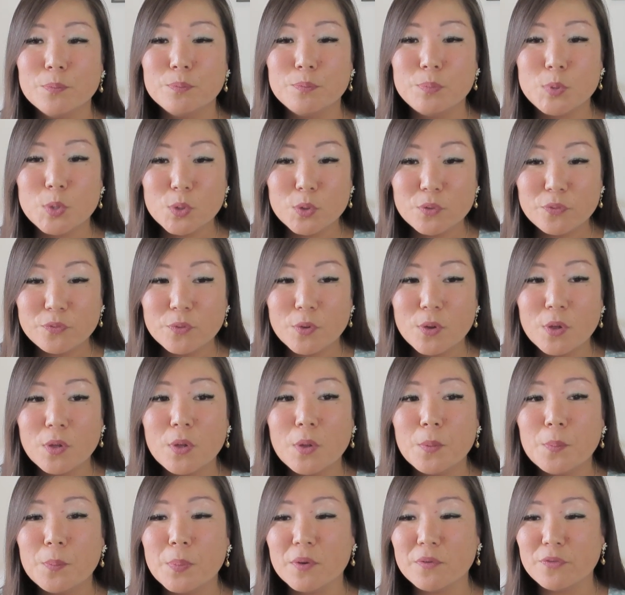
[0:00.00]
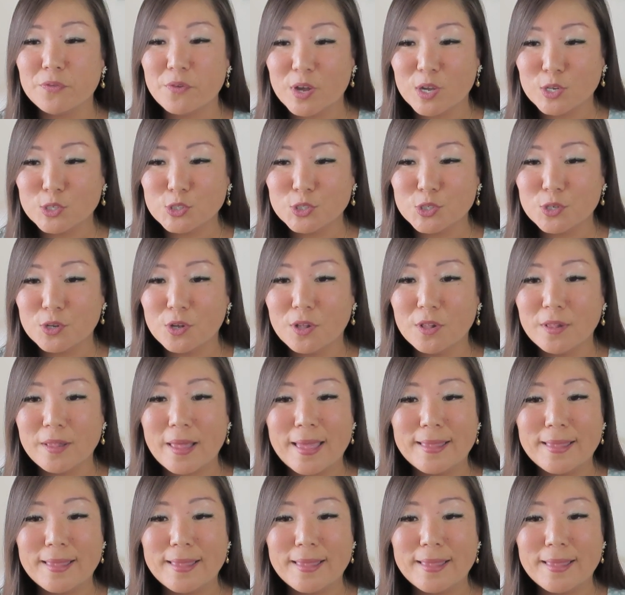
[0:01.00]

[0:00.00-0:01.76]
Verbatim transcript: beautiful but functional,